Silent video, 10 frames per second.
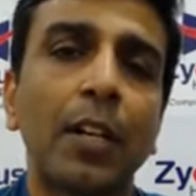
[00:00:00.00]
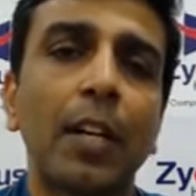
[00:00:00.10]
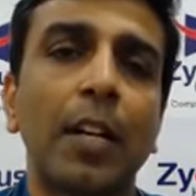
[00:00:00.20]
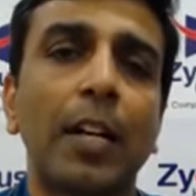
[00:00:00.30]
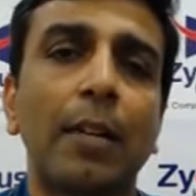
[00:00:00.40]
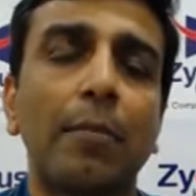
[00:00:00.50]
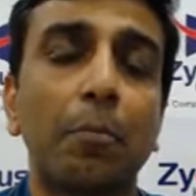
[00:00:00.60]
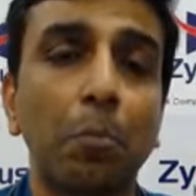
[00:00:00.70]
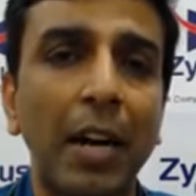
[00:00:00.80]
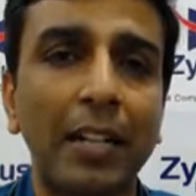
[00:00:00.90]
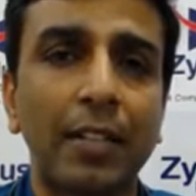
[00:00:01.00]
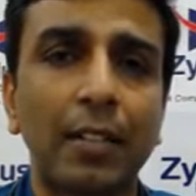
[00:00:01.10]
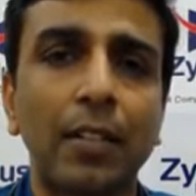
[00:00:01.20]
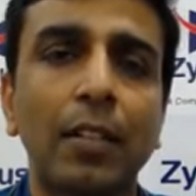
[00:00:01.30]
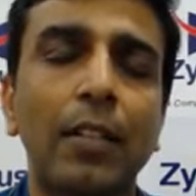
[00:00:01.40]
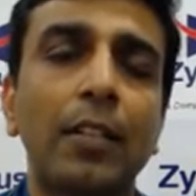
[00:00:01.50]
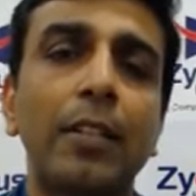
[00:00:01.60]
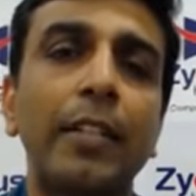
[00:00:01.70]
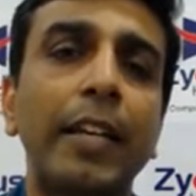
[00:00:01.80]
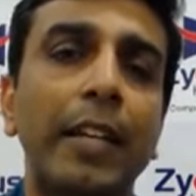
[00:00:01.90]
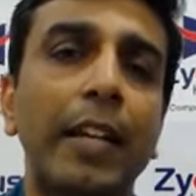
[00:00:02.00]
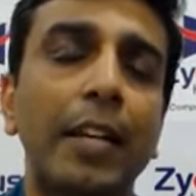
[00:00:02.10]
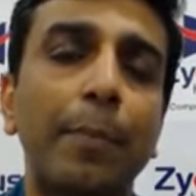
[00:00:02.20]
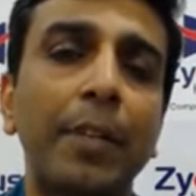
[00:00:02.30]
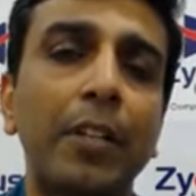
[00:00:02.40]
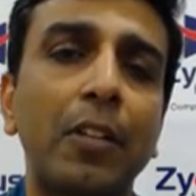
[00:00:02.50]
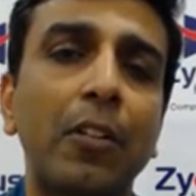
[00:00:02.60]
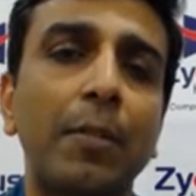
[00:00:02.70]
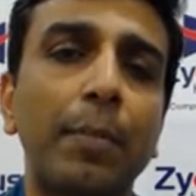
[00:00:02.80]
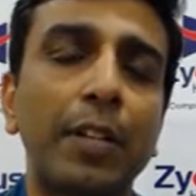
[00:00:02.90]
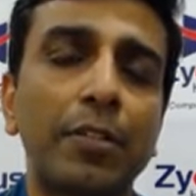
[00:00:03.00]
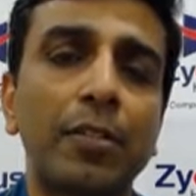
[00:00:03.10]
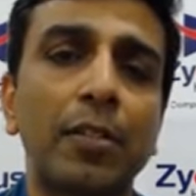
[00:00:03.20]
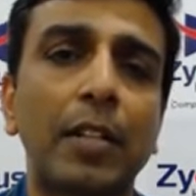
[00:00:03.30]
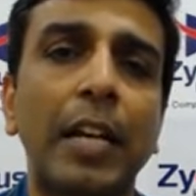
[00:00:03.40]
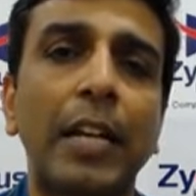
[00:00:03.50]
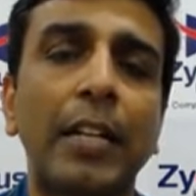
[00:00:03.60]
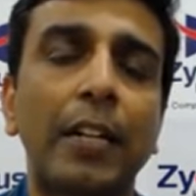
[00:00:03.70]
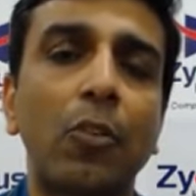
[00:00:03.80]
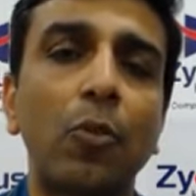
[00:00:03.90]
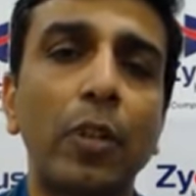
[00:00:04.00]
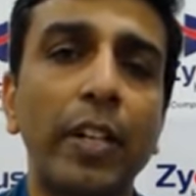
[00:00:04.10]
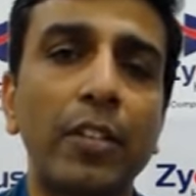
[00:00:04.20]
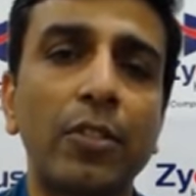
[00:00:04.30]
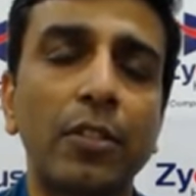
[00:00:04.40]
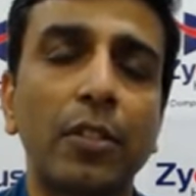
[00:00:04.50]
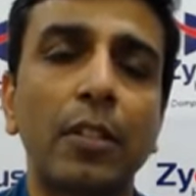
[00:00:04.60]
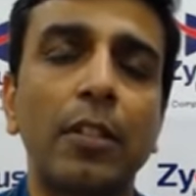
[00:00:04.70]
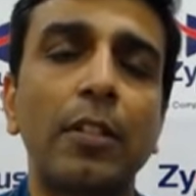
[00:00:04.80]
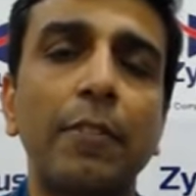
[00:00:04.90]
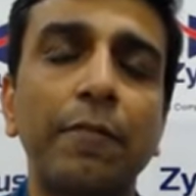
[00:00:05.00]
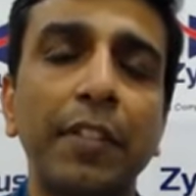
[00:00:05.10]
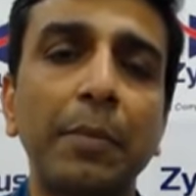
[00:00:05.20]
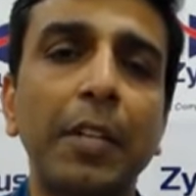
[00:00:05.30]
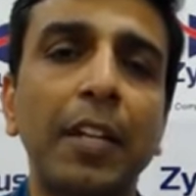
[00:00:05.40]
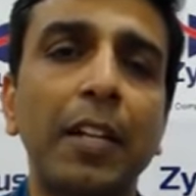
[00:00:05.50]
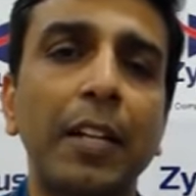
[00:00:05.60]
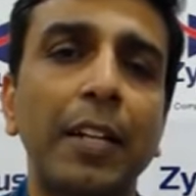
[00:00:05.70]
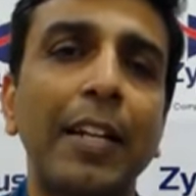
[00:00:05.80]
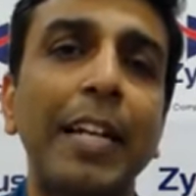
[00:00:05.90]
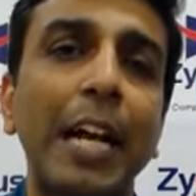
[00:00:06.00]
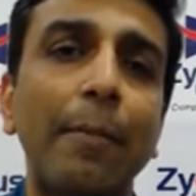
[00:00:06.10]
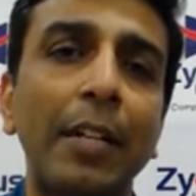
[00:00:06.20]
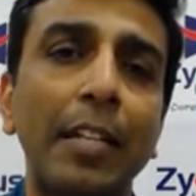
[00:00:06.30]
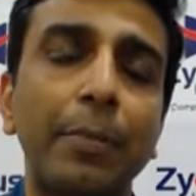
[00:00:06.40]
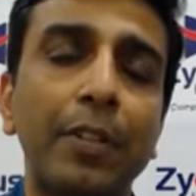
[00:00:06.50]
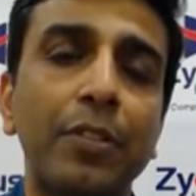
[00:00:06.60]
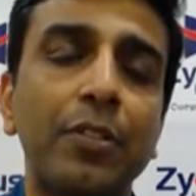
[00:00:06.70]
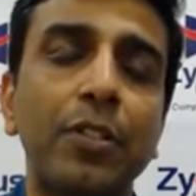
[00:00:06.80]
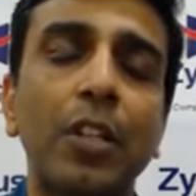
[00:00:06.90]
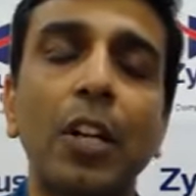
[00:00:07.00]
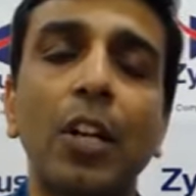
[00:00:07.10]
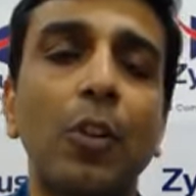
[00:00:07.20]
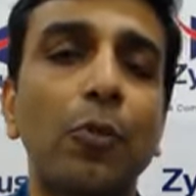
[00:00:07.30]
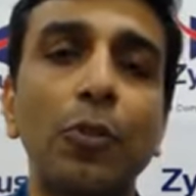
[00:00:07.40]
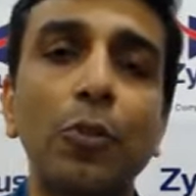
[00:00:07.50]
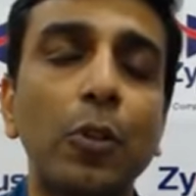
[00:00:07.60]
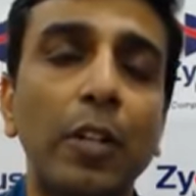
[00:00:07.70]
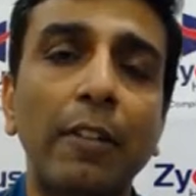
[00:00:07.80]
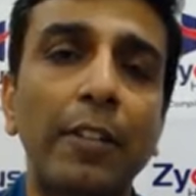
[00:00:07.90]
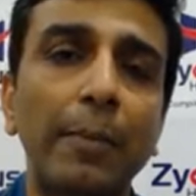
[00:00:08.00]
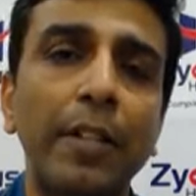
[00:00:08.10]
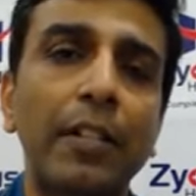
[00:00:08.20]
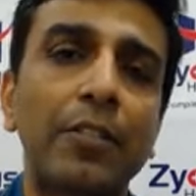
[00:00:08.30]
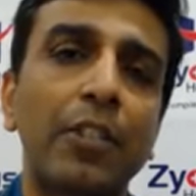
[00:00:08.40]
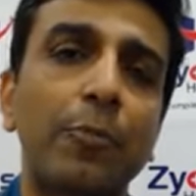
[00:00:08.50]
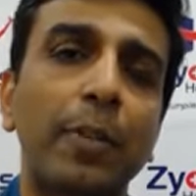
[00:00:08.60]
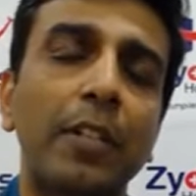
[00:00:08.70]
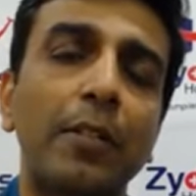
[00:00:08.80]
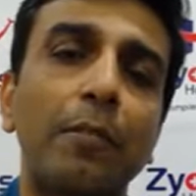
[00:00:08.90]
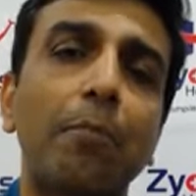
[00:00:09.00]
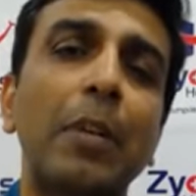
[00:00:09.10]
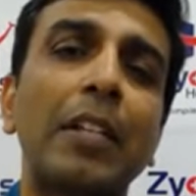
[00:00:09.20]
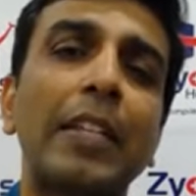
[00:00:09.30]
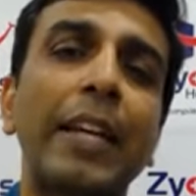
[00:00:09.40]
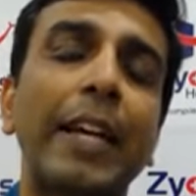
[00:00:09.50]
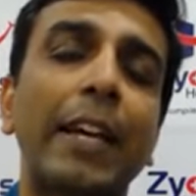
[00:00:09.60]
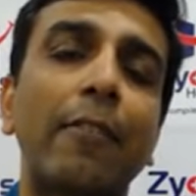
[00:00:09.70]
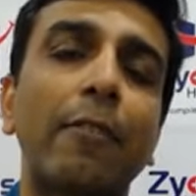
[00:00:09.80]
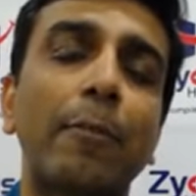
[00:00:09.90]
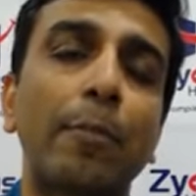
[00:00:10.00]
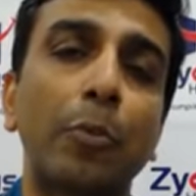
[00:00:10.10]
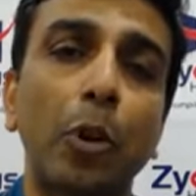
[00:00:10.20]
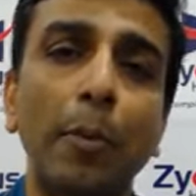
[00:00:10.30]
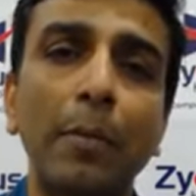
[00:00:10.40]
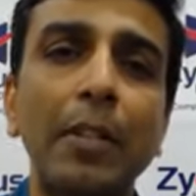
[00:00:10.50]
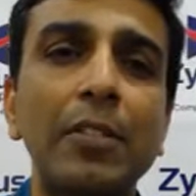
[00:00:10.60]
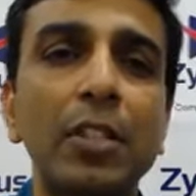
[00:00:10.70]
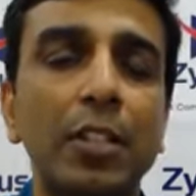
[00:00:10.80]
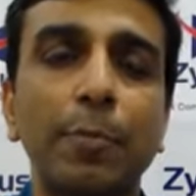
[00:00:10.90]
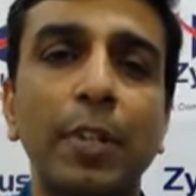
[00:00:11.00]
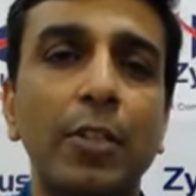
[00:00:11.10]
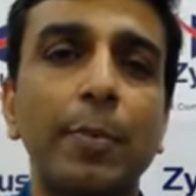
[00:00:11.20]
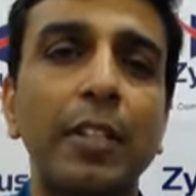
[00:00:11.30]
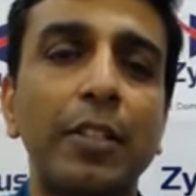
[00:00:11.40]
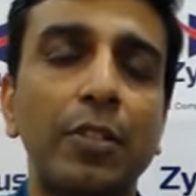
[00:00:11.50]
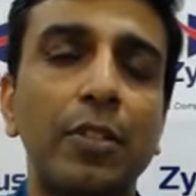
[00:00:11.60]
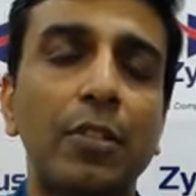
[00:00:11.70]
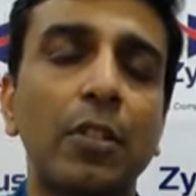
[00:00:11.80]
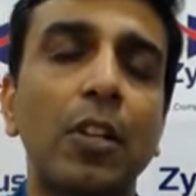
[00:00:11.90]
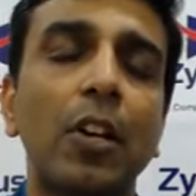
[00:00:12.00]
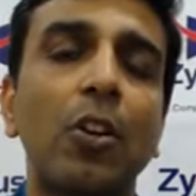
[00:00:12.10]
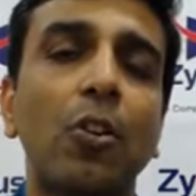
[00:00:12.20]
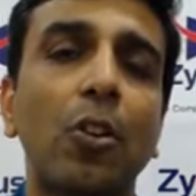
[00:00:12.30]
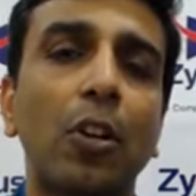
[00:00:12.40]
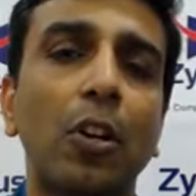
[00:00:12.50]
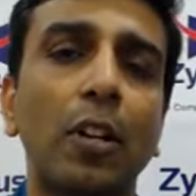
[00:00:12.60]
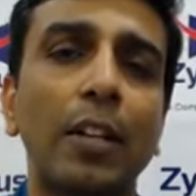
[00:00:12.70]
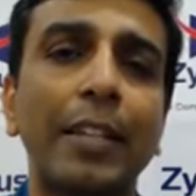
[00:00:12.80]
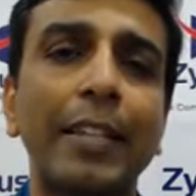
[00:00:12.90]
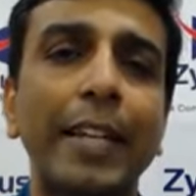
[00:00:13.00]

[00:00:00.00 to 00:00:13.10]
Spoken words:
But there are peculiar patients like in old age, the female diabetic patients who do not have typical chest pain, but they have probably just perspirations, or they